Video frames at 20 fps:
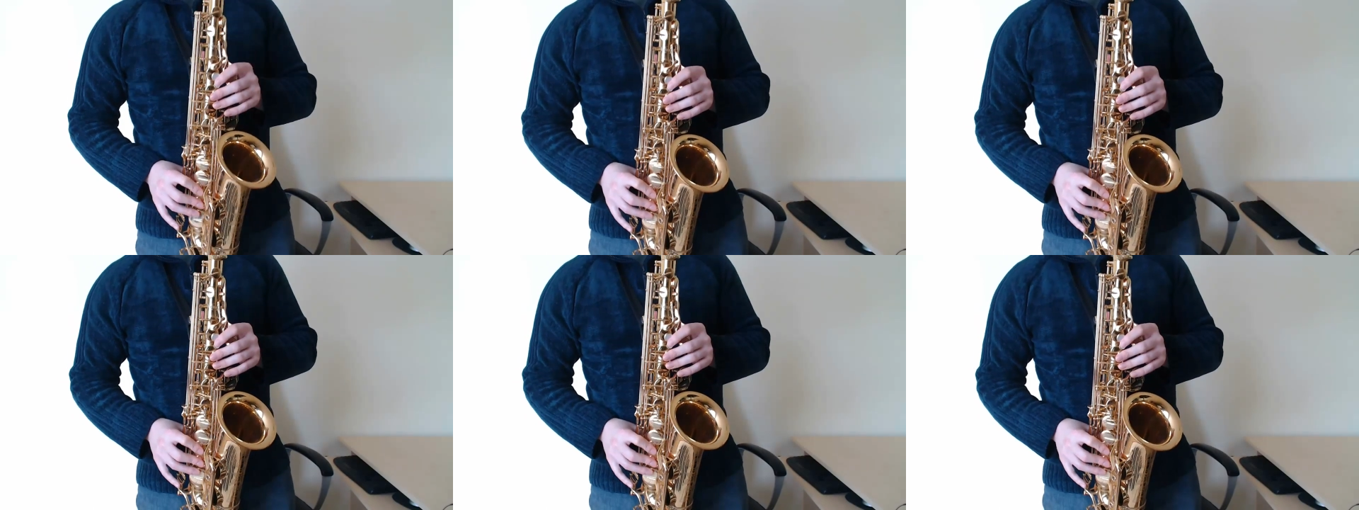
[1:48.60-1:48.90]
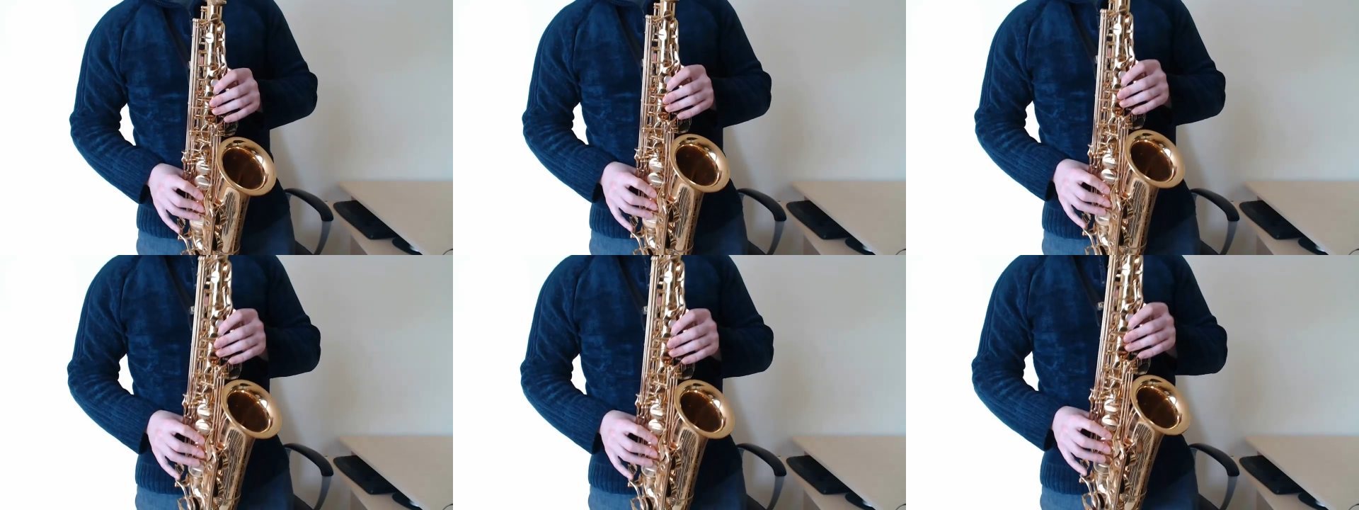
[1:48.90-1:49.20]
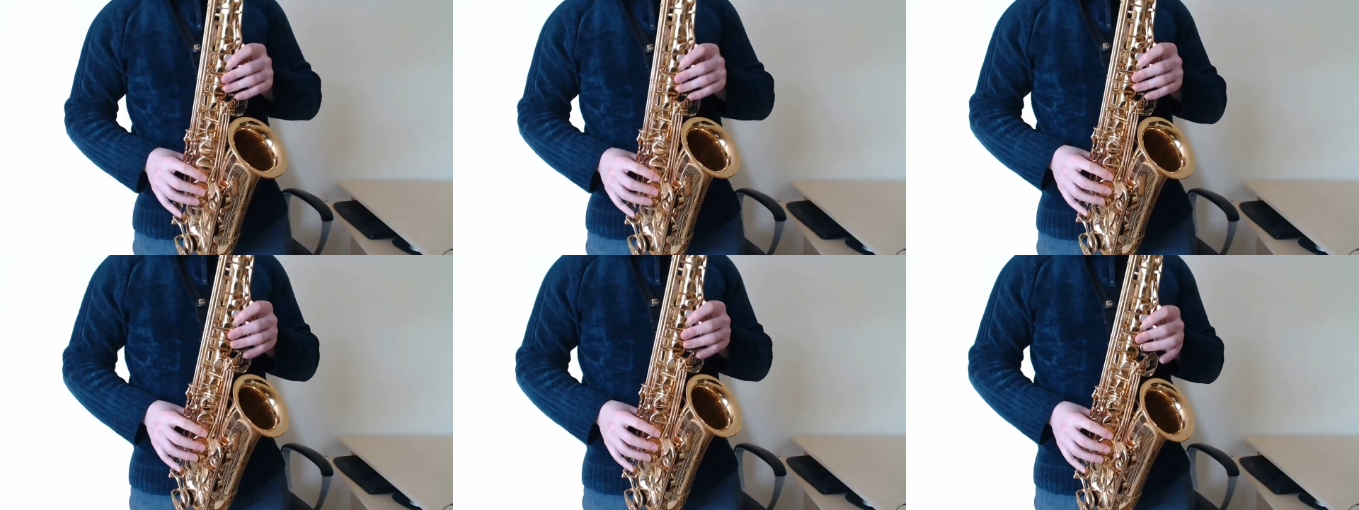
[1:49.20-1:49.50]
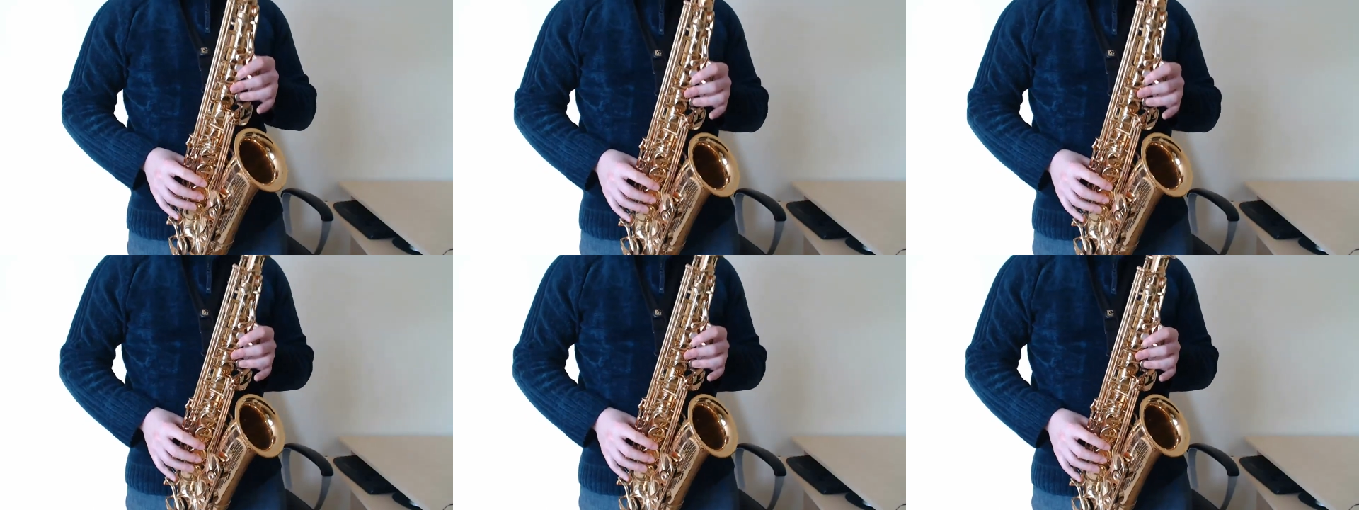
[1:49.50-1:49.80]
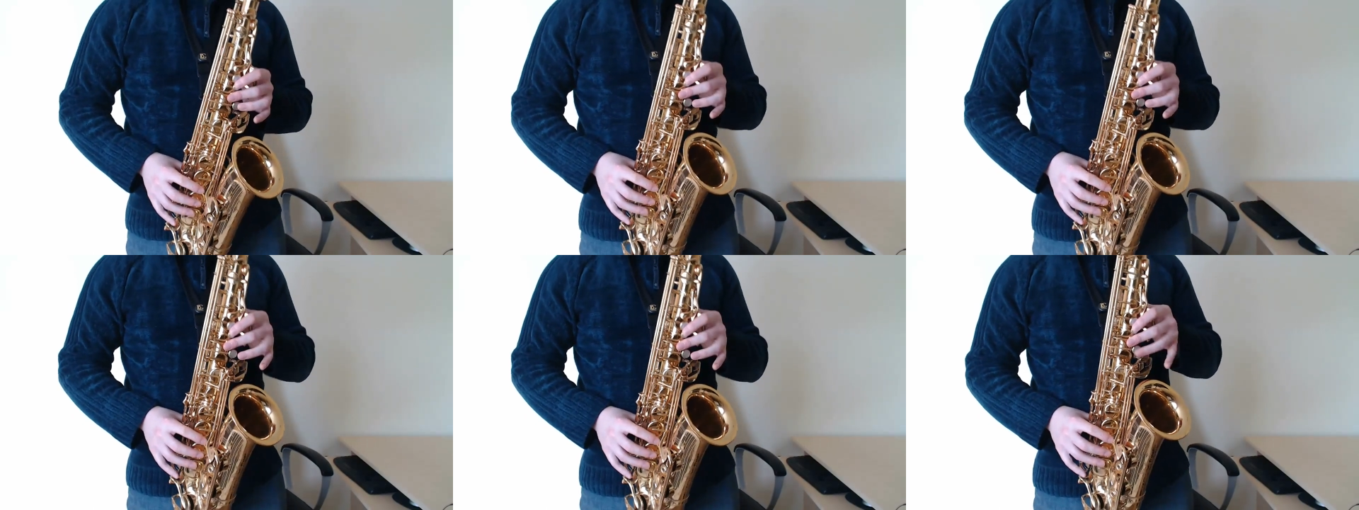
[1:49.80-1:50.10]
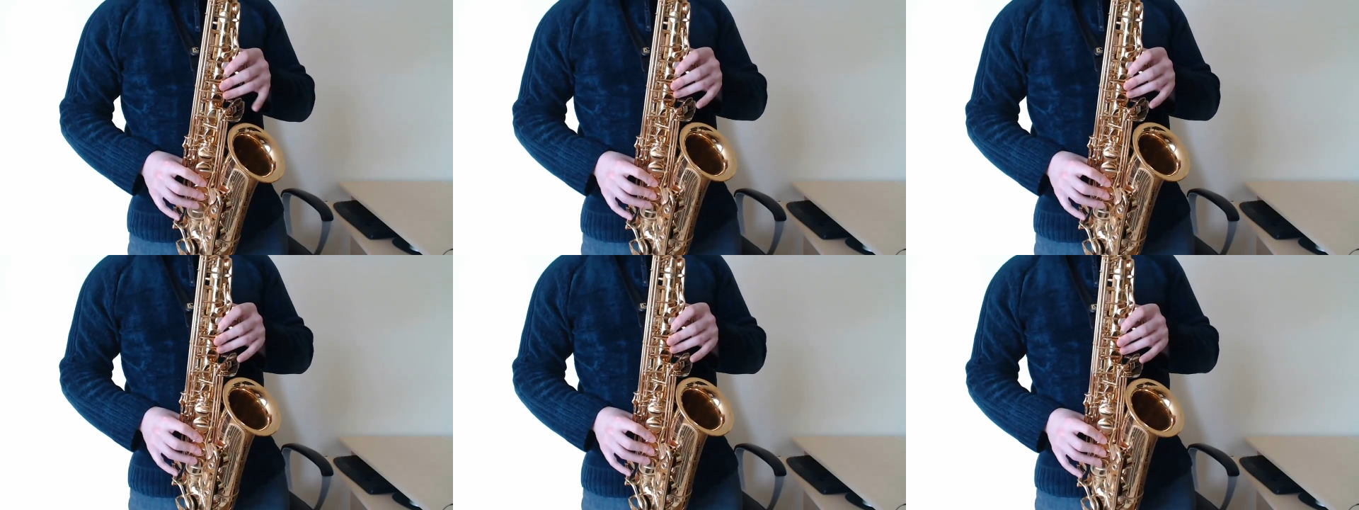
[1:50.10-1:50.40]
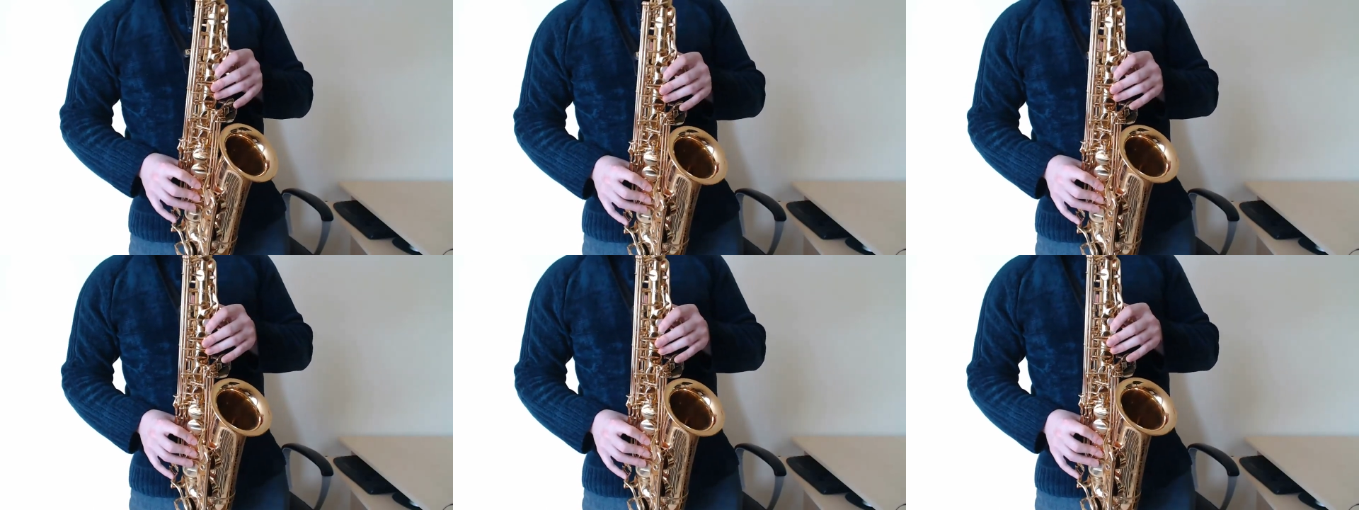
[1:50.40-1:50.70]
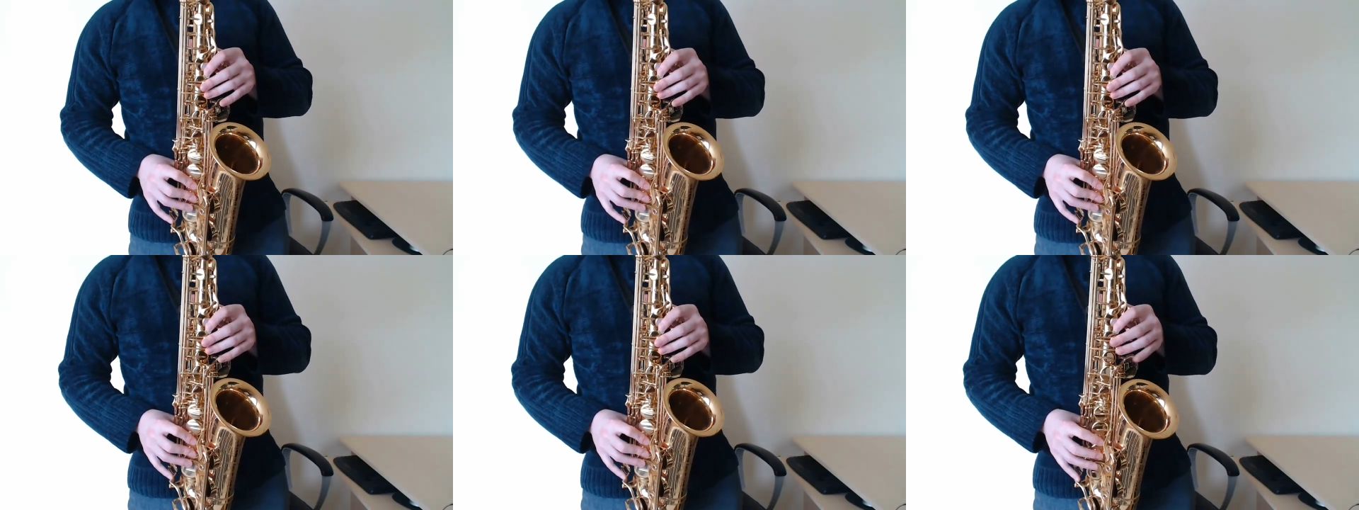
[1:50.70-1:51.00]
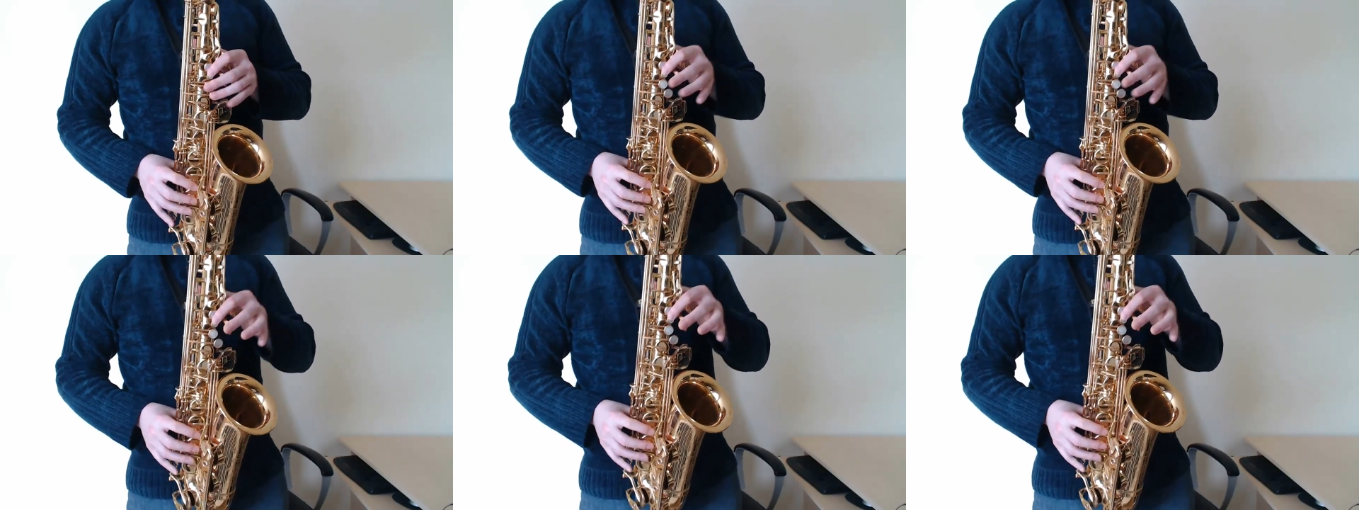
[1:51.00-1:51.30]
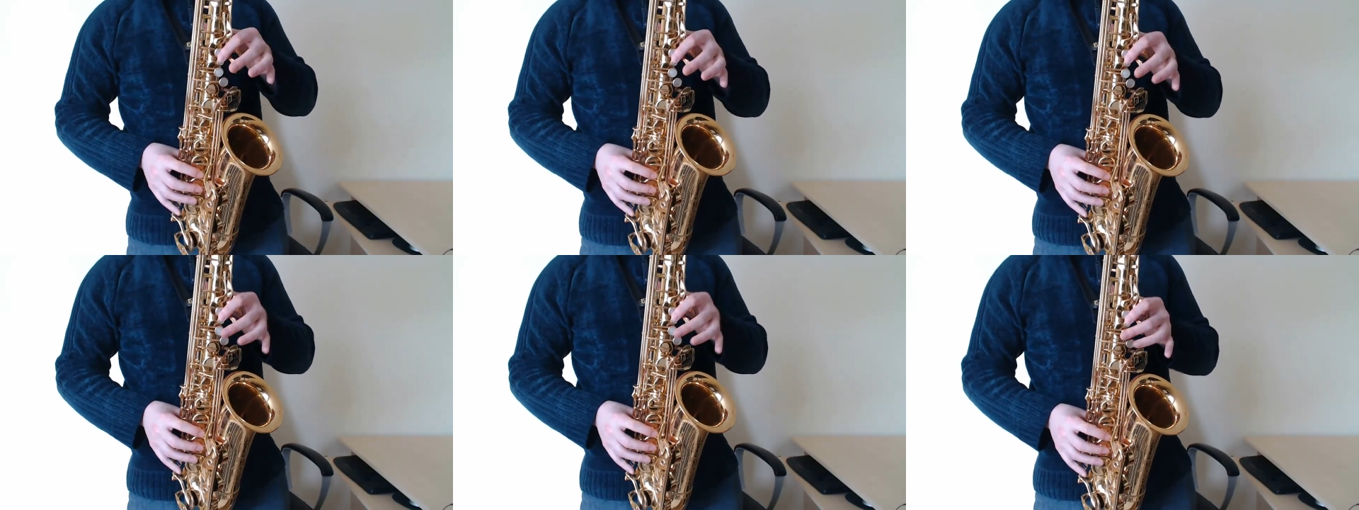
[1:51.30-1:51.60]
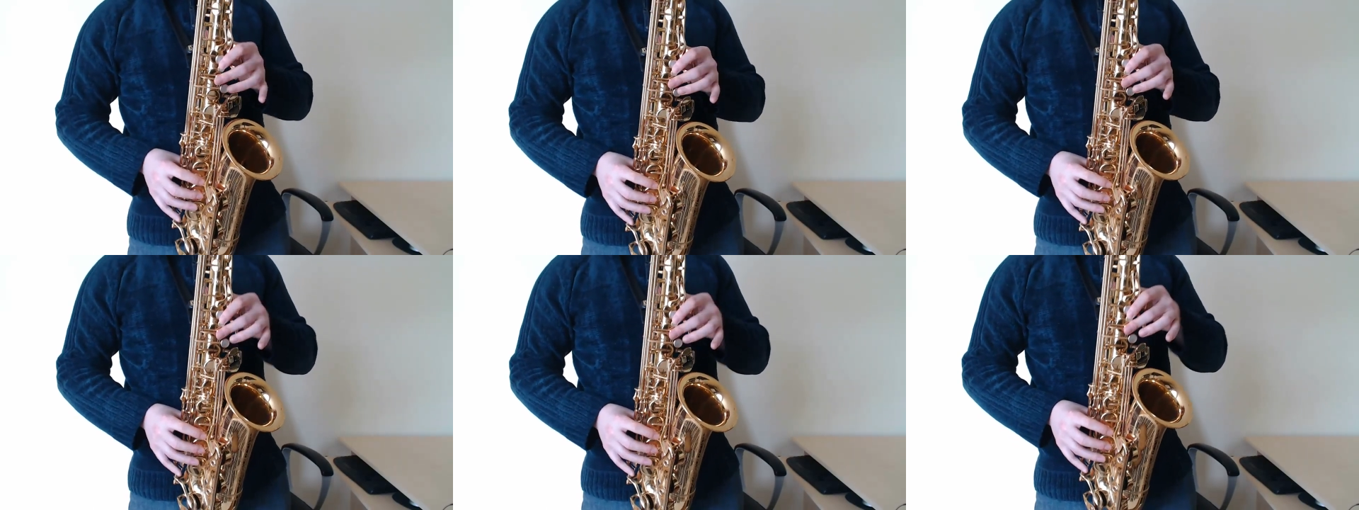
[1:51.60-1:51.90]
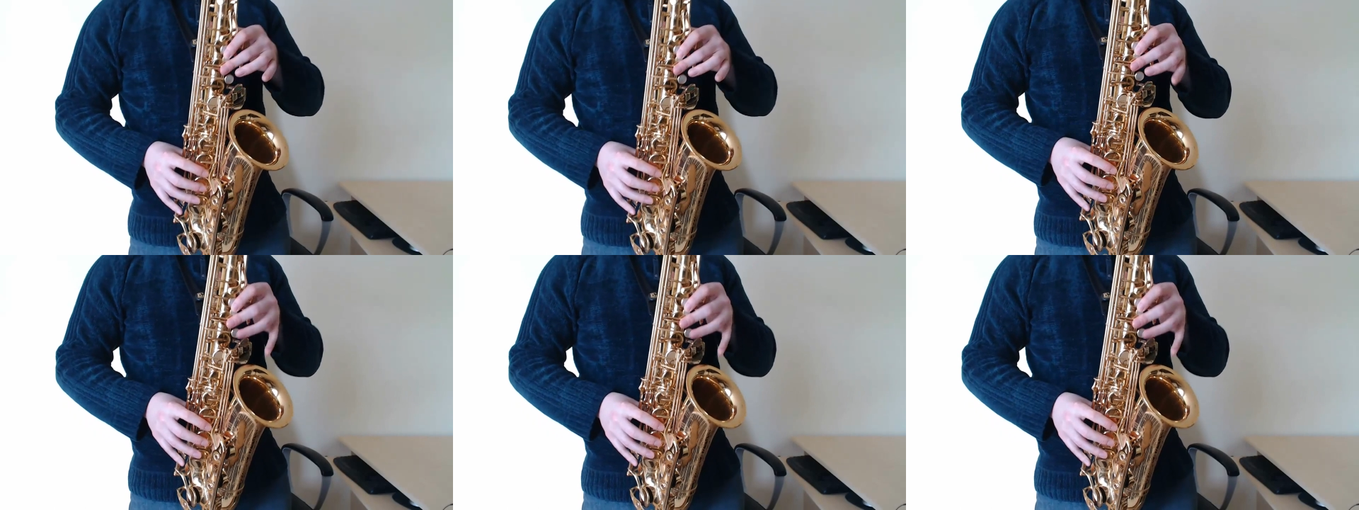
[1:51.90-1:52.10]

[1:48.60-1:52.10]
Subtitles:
(no speaker visible)